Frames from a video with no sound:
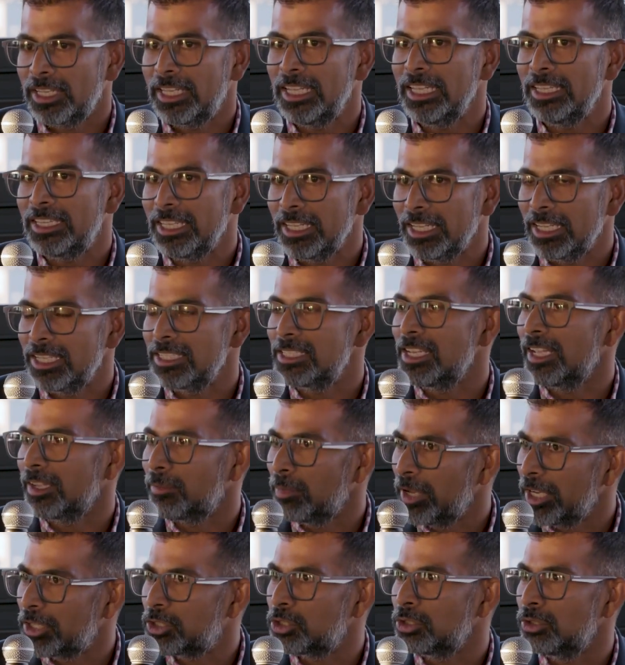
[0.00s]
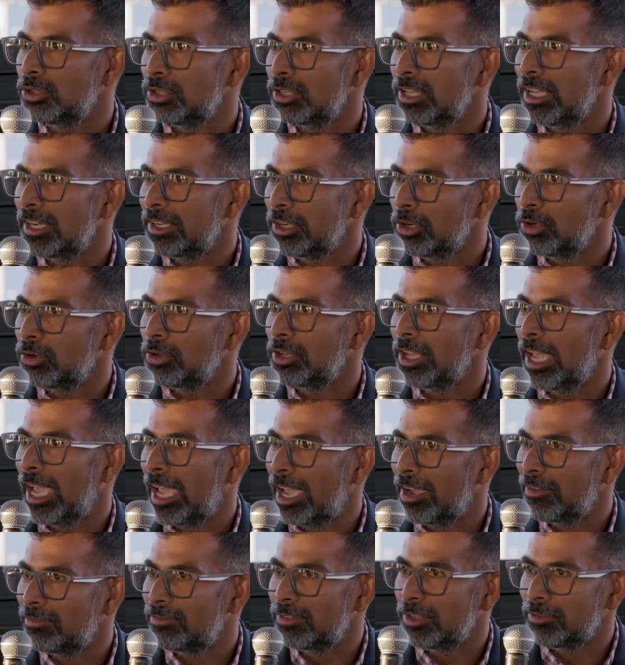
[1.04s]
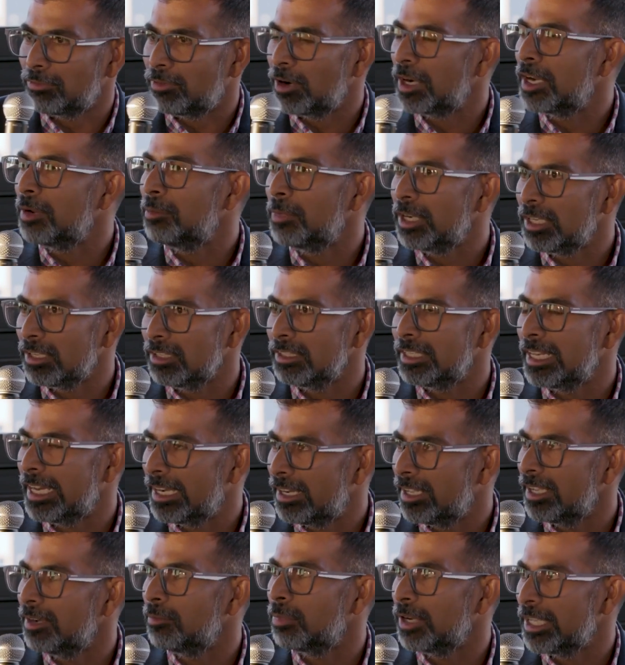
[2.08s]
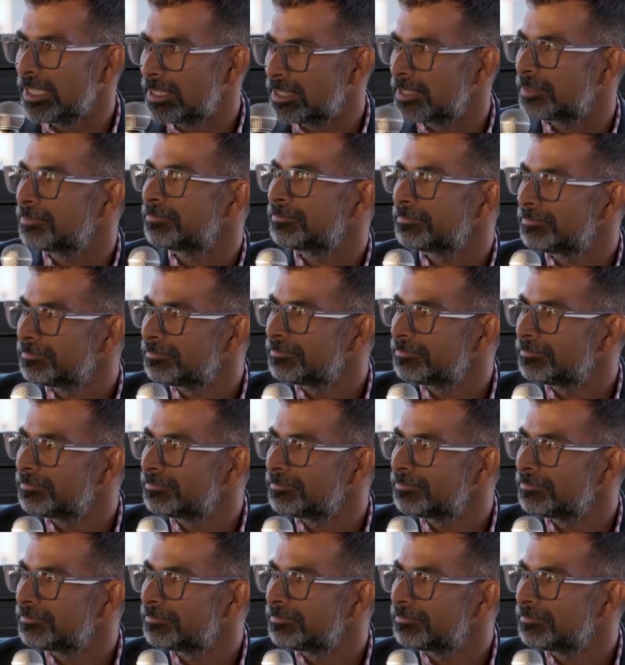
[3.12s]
key thing is like make sure that you have the fundamental data in place.